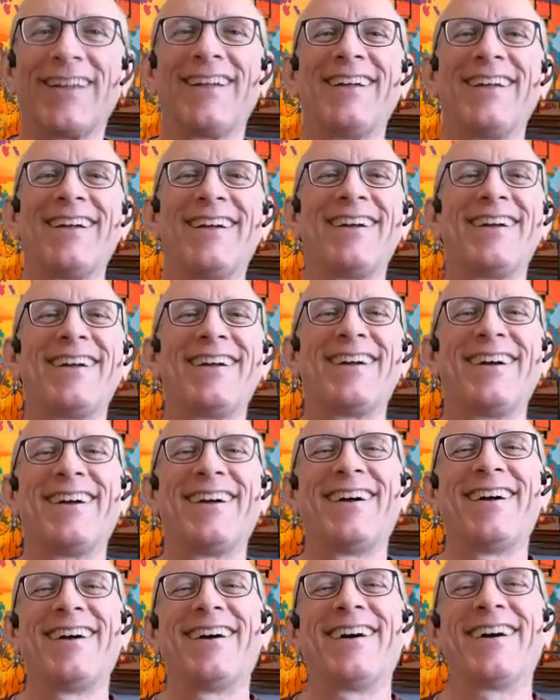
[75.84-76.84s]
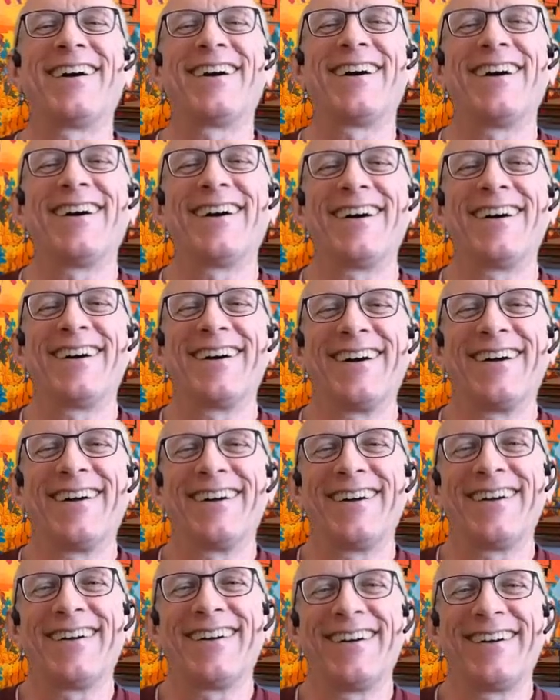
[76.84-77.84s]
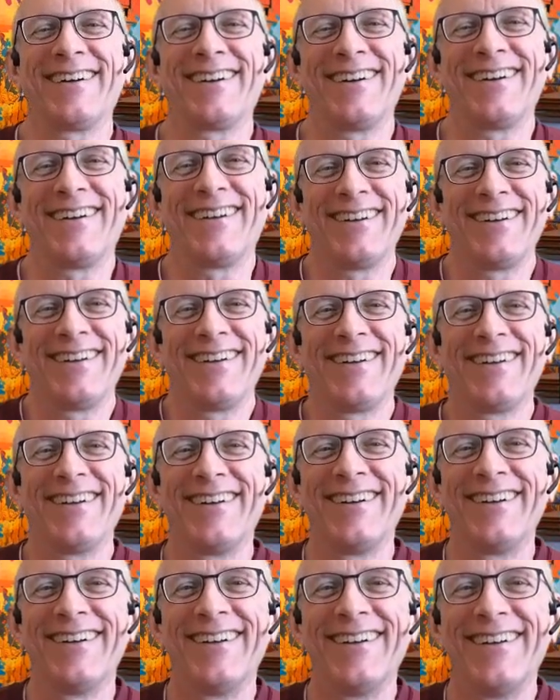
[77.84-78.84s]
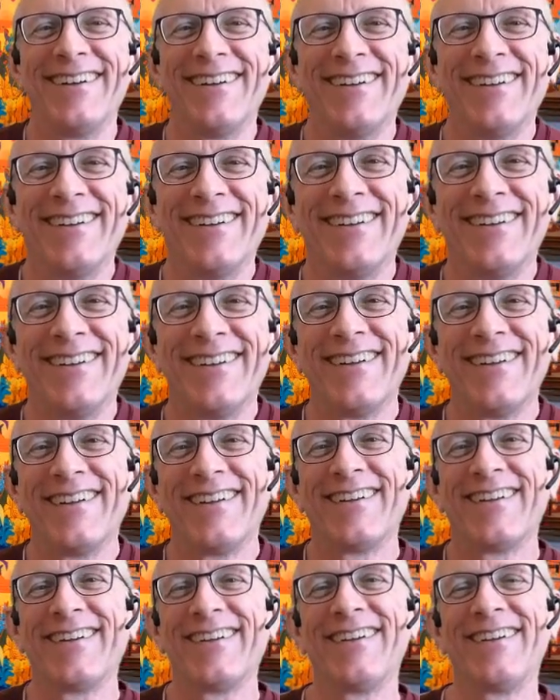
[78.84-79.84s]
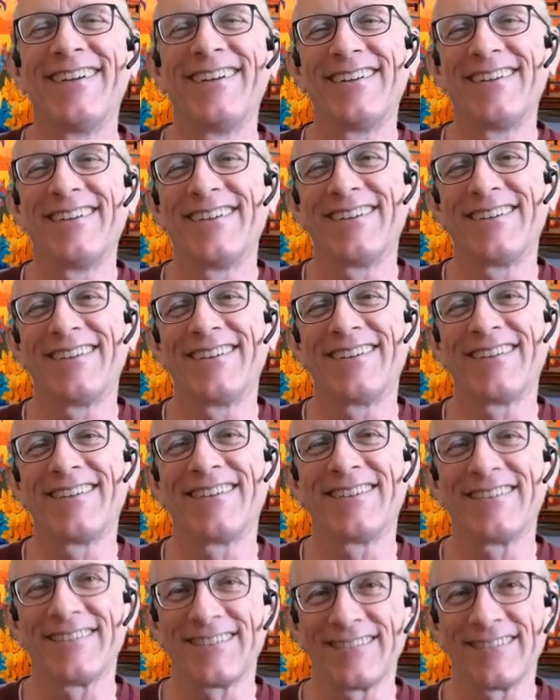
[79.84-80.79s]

(not speaking)